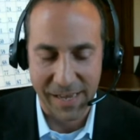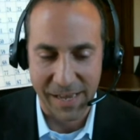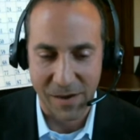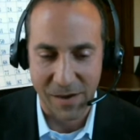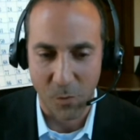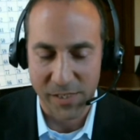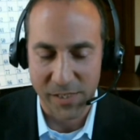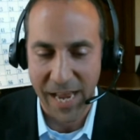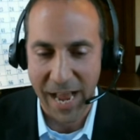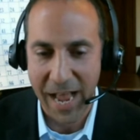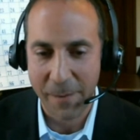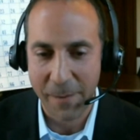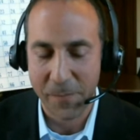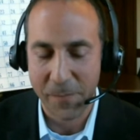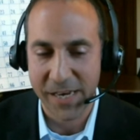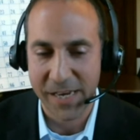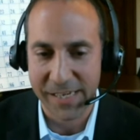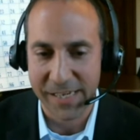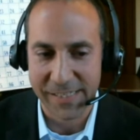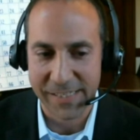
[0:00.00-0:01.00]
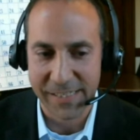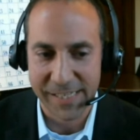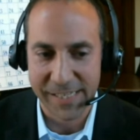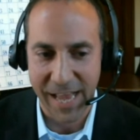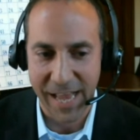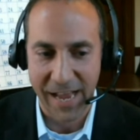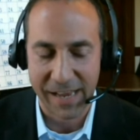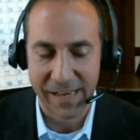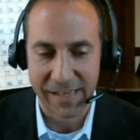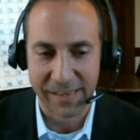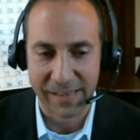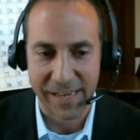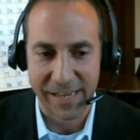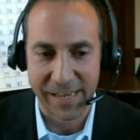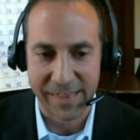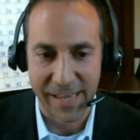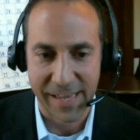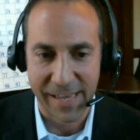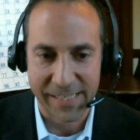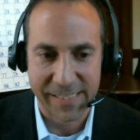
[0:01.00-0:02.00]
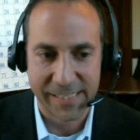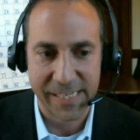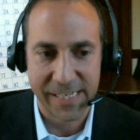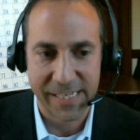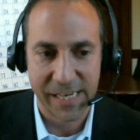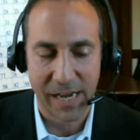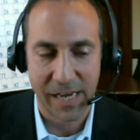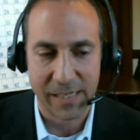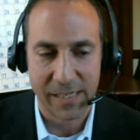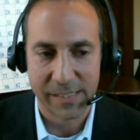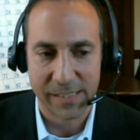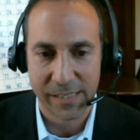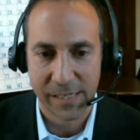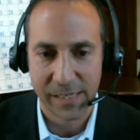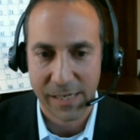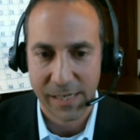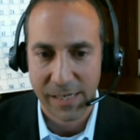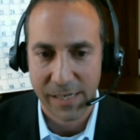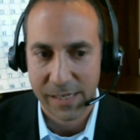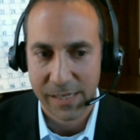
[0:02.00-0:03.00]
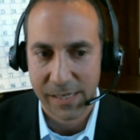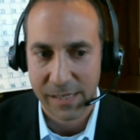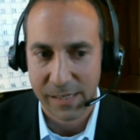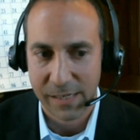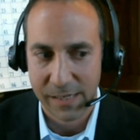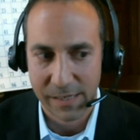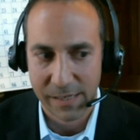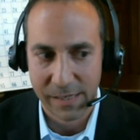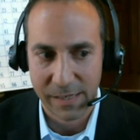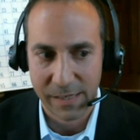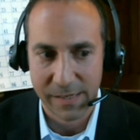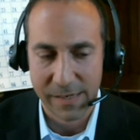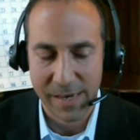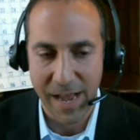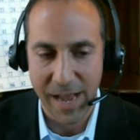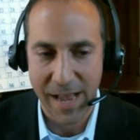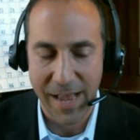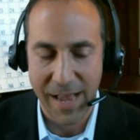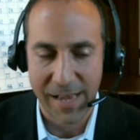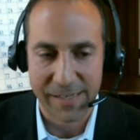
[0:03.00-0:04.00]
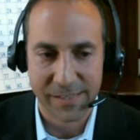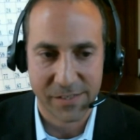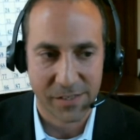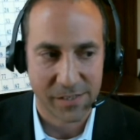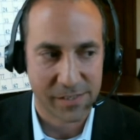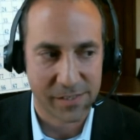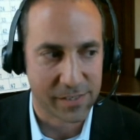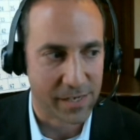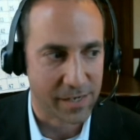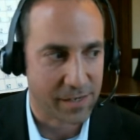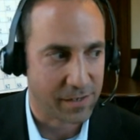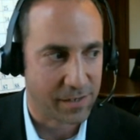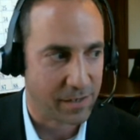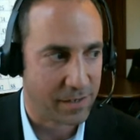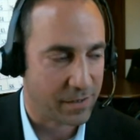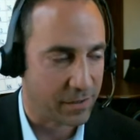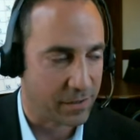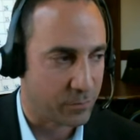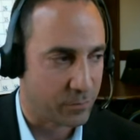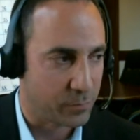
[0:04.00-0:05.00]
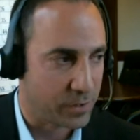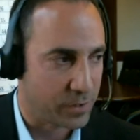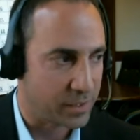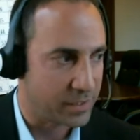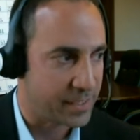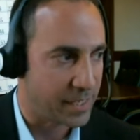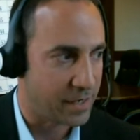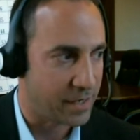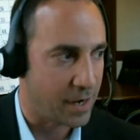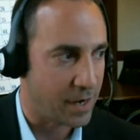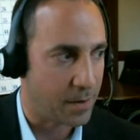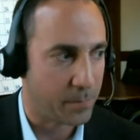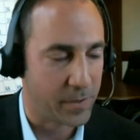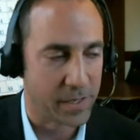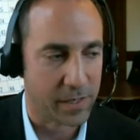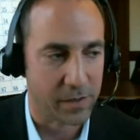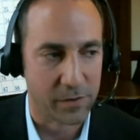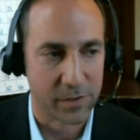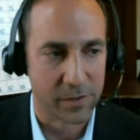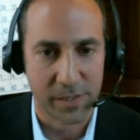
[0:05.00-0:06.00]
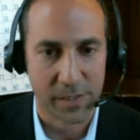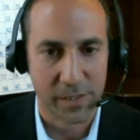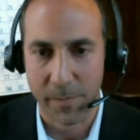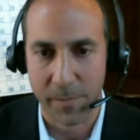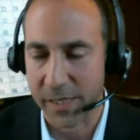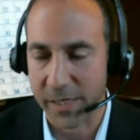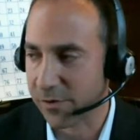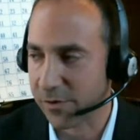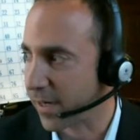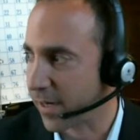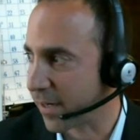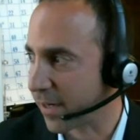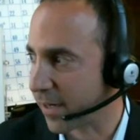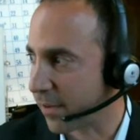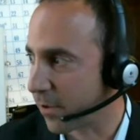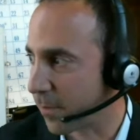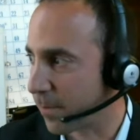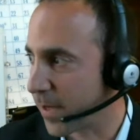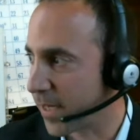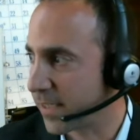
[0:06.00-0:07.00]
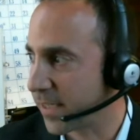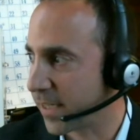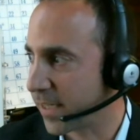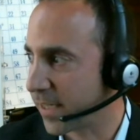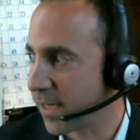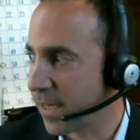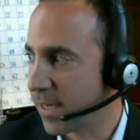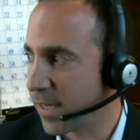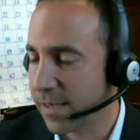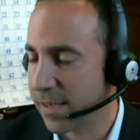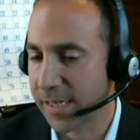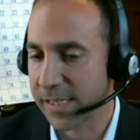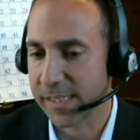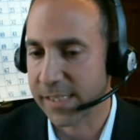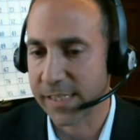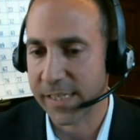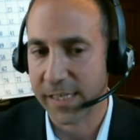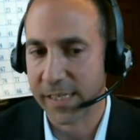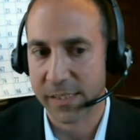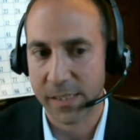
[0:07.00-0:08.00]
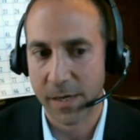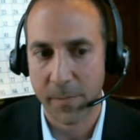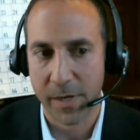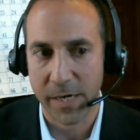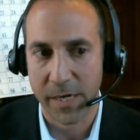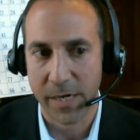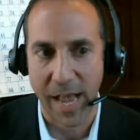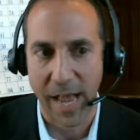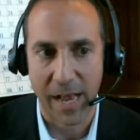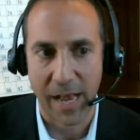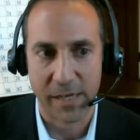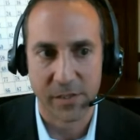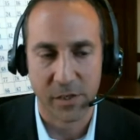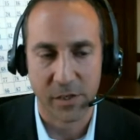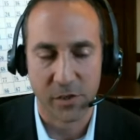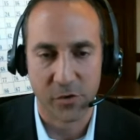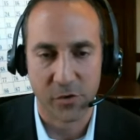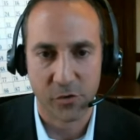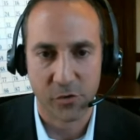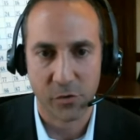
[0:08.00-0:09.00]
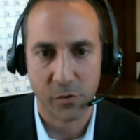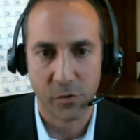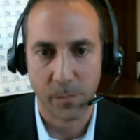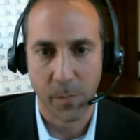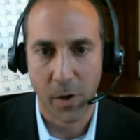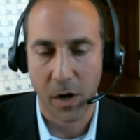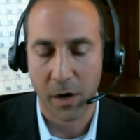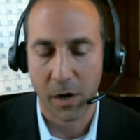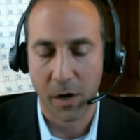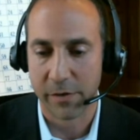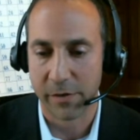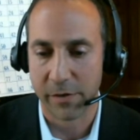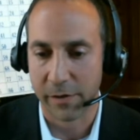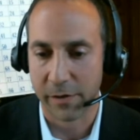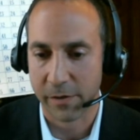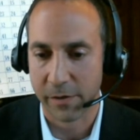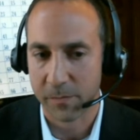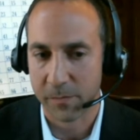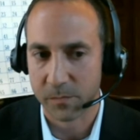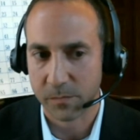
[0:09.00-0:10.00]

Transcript: what's happening is is that like they see us not as just like another real estate company or somebody trying to get their business they see us somebody as a true partner